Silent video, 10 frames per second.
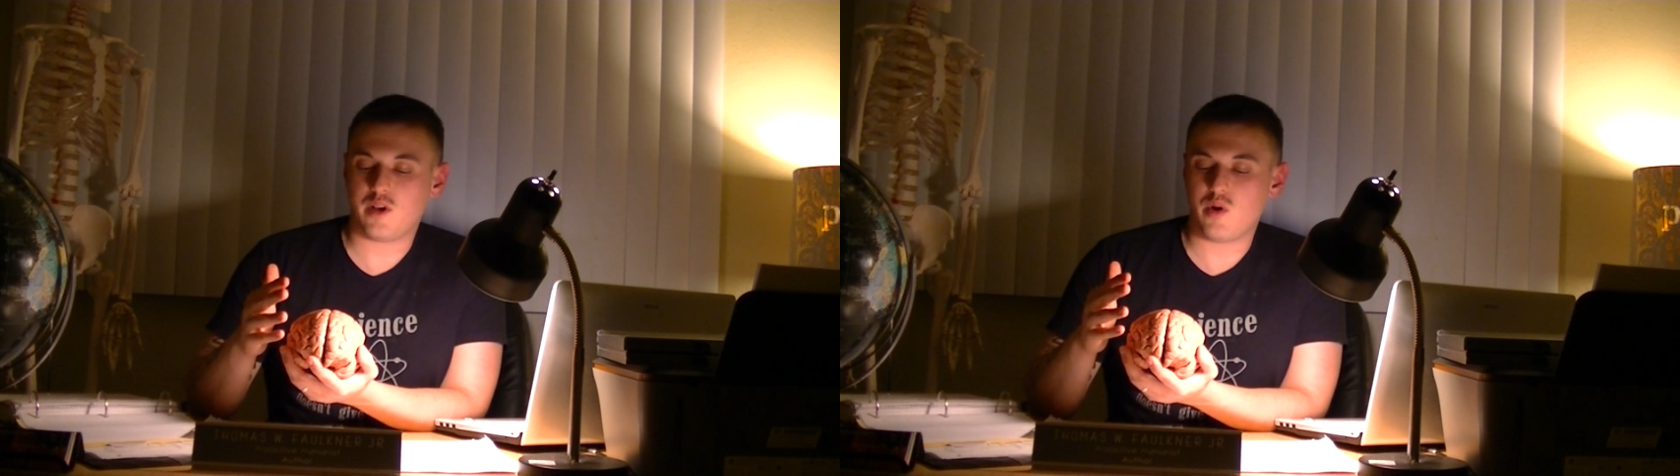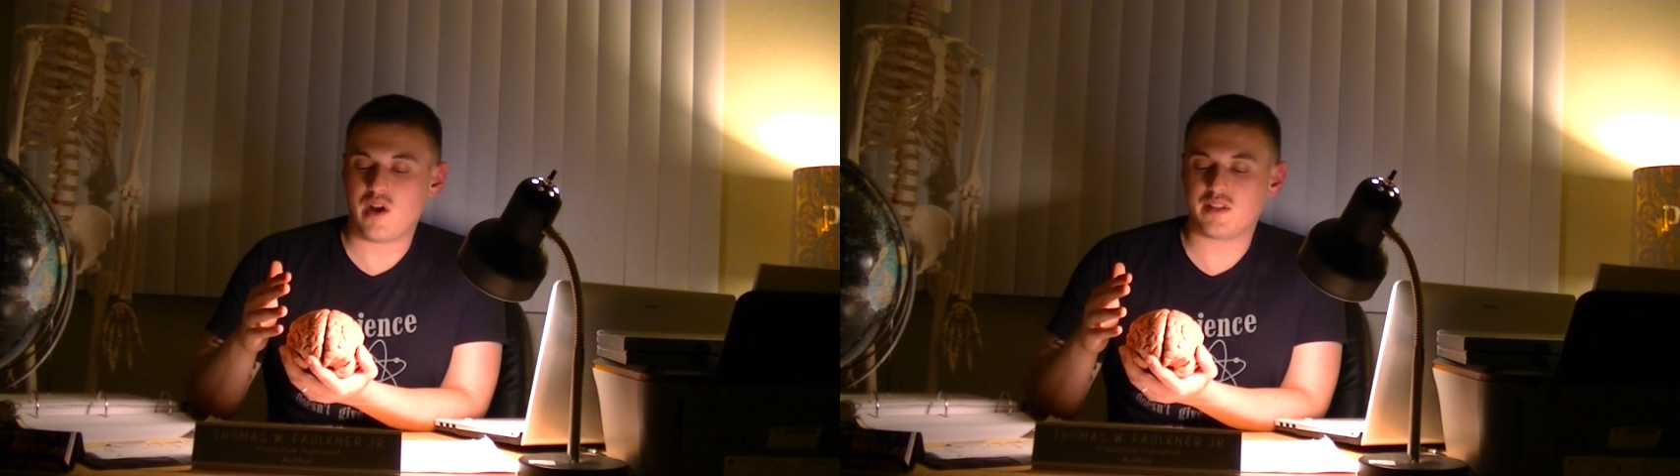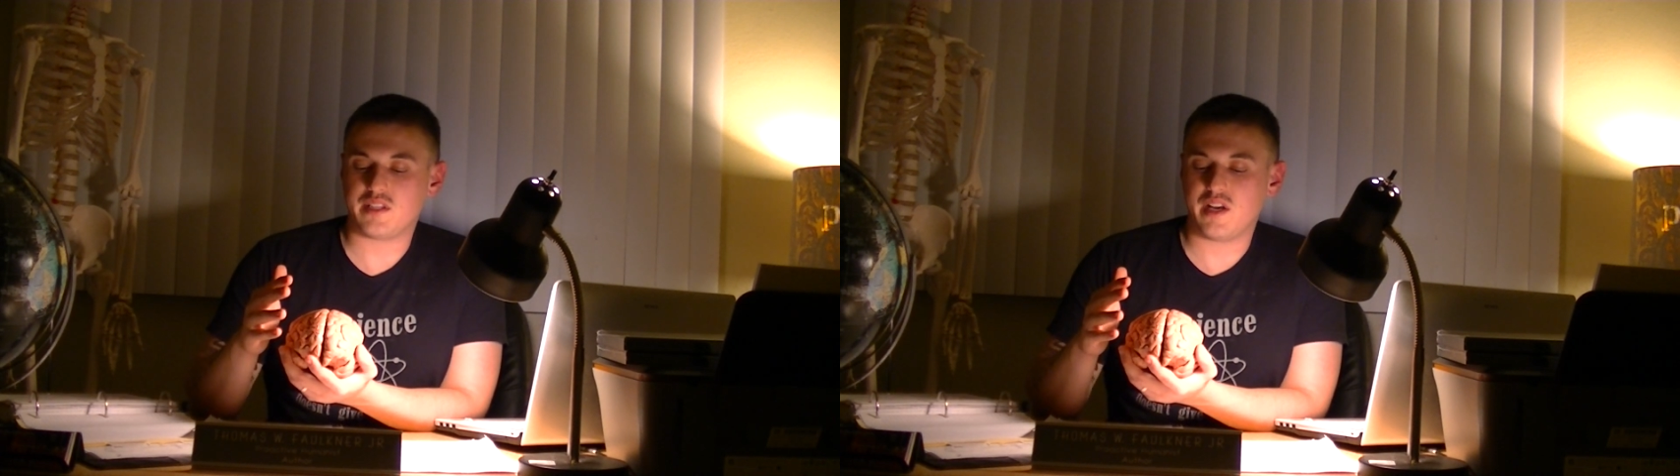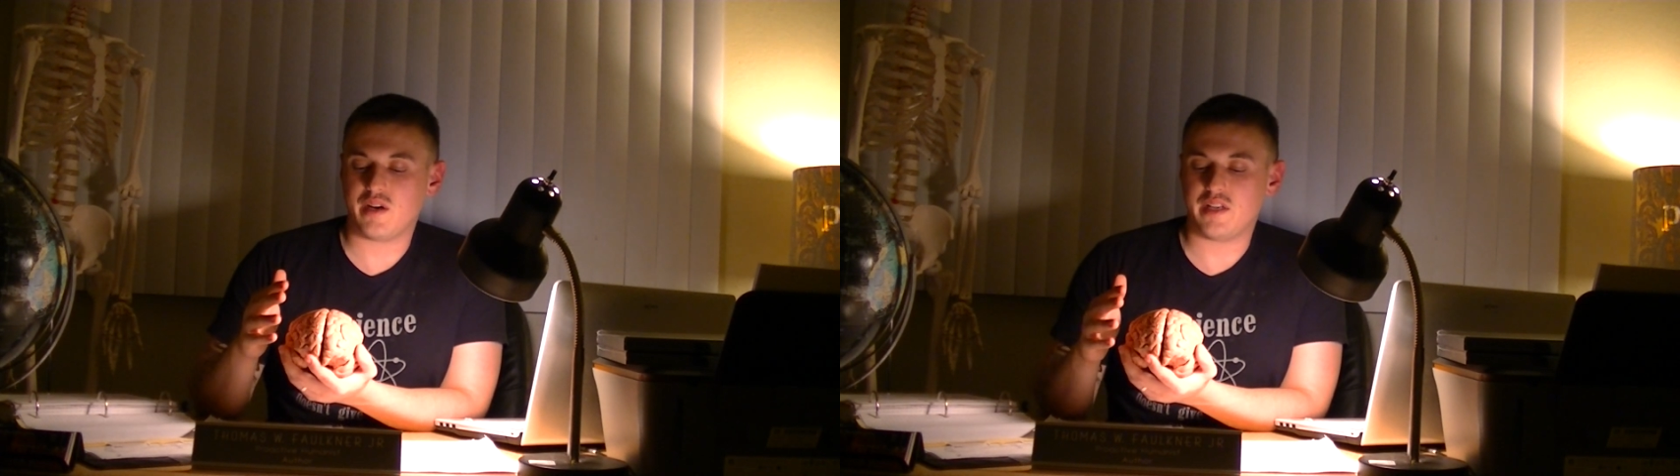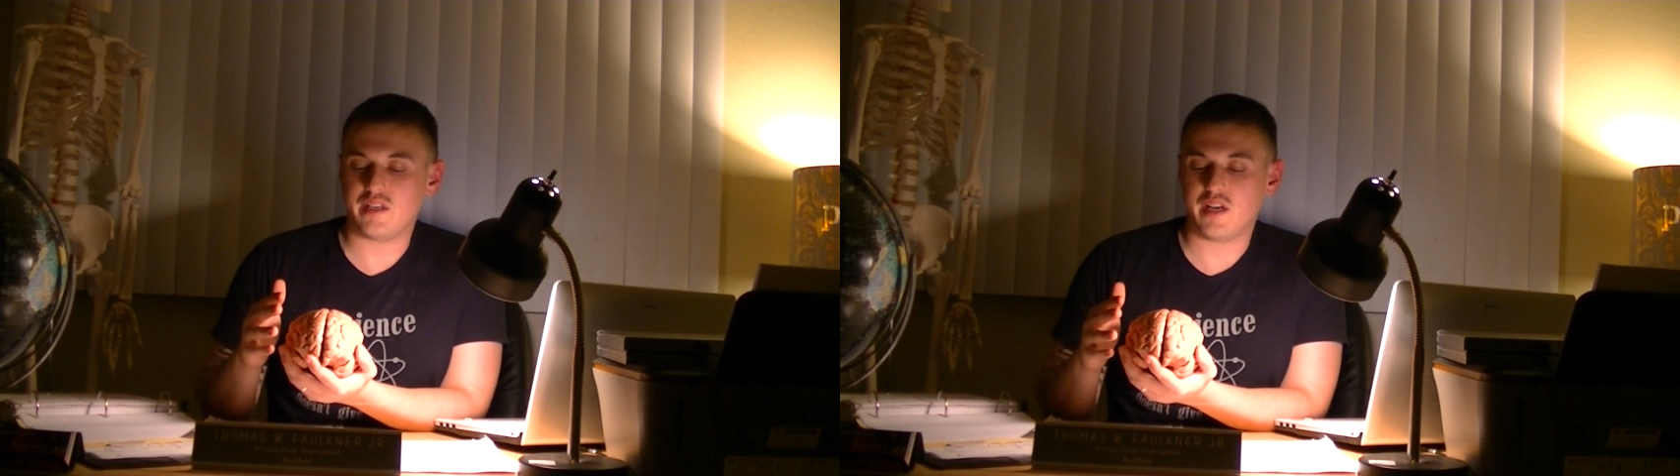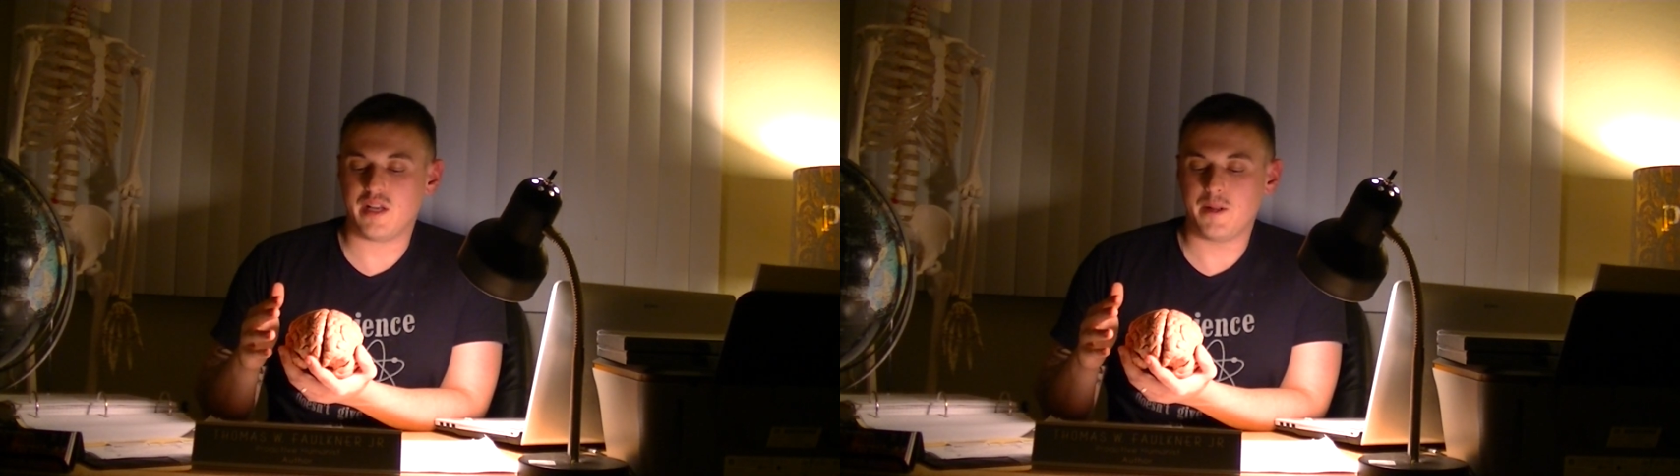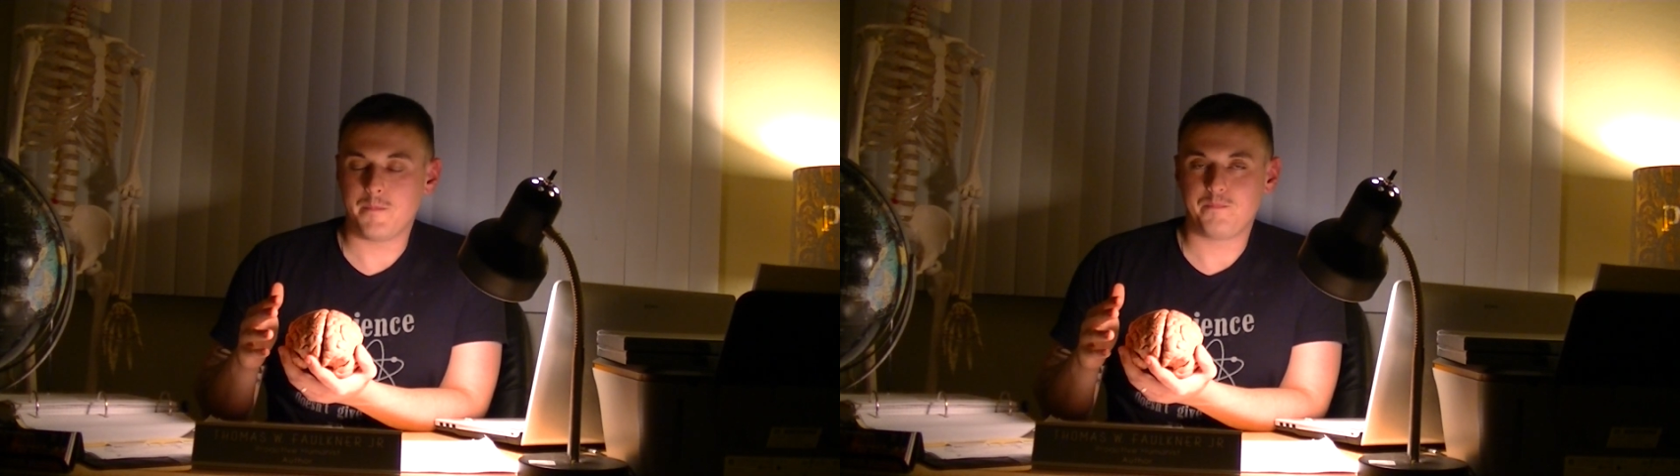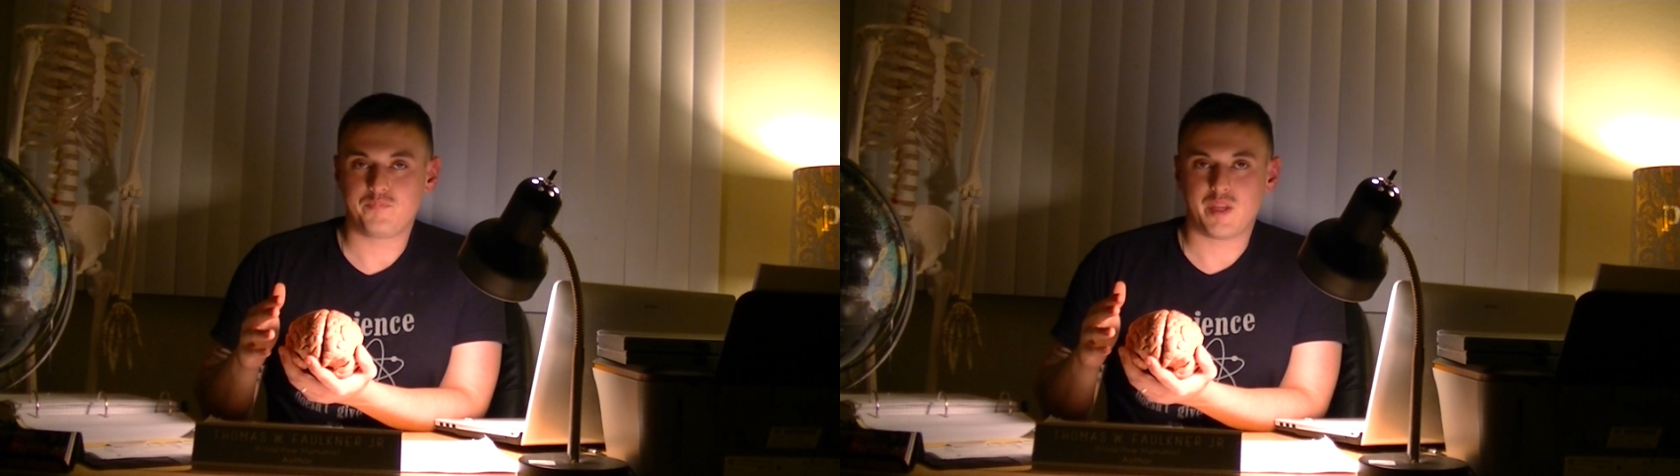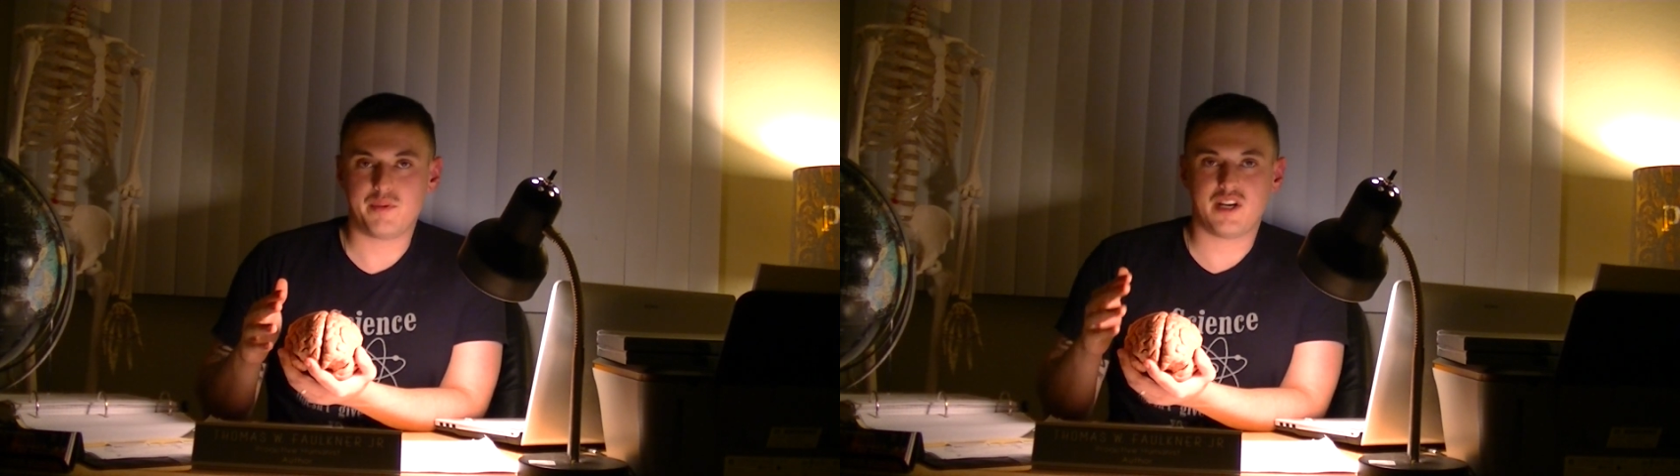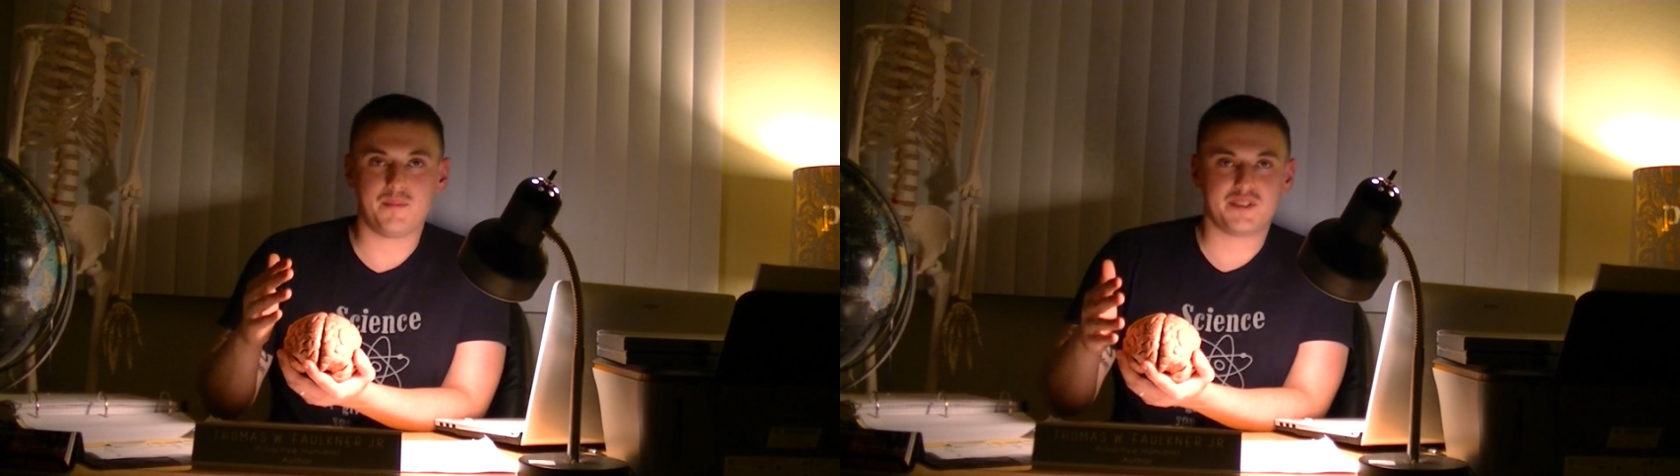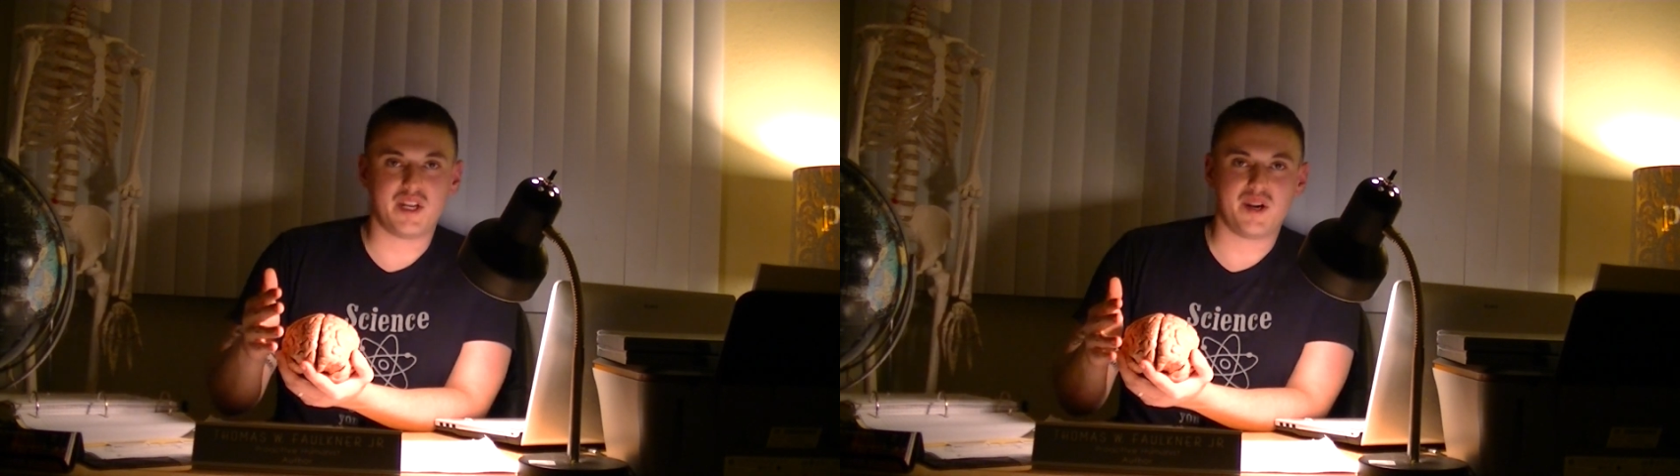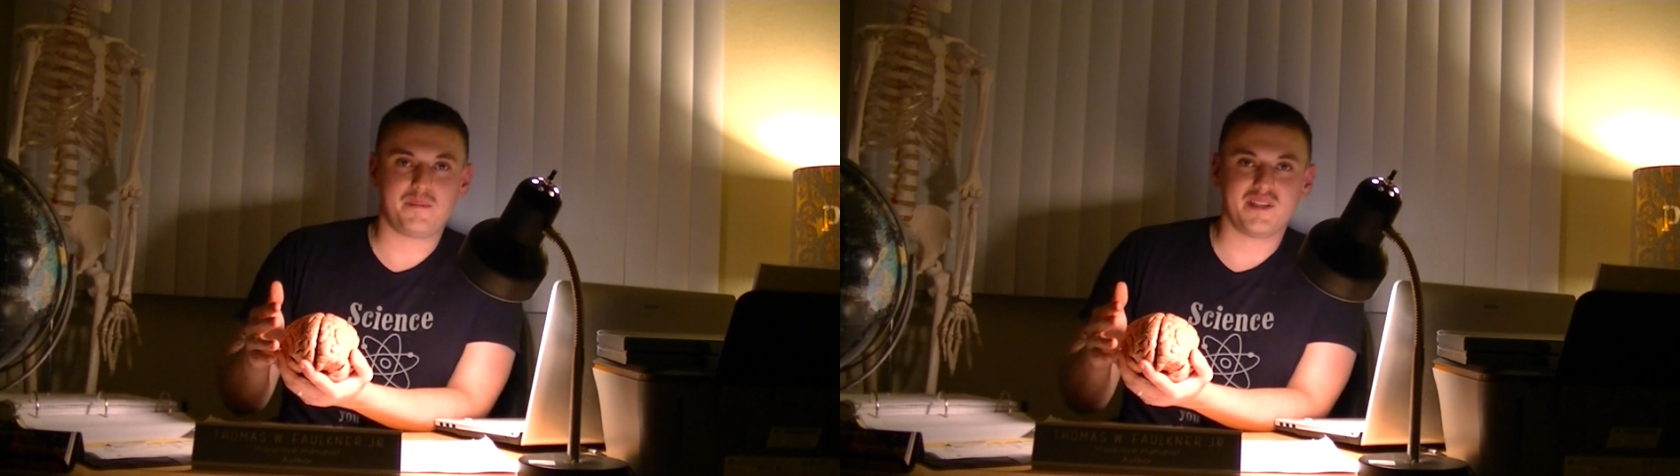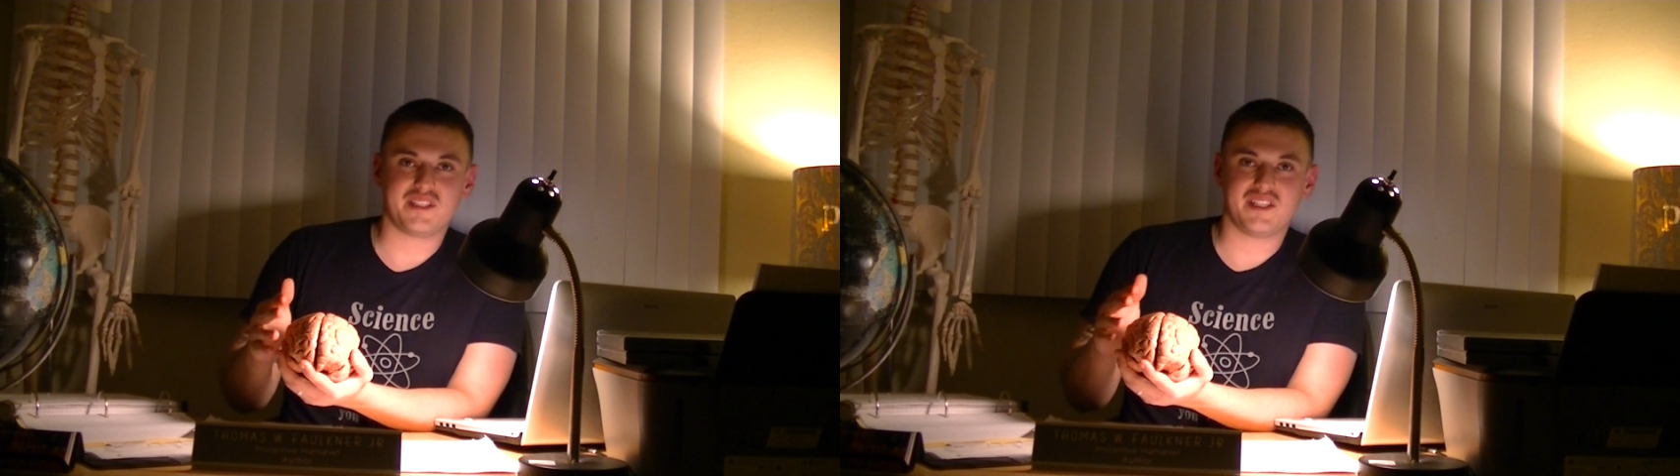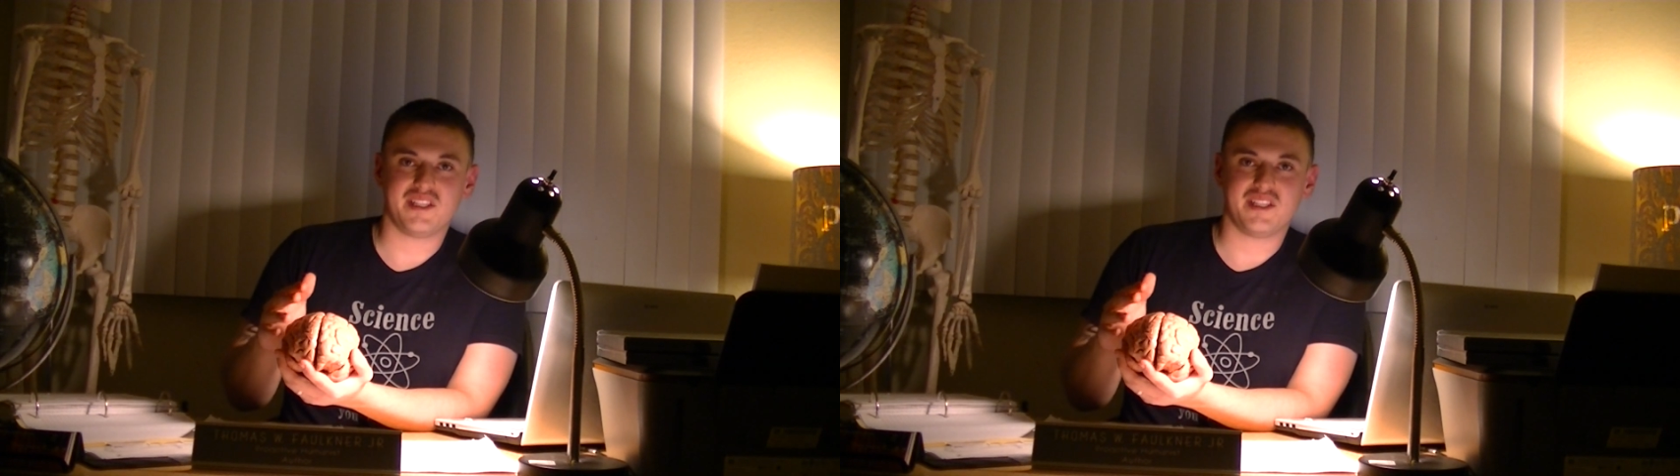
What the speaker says: go out there and become therapists,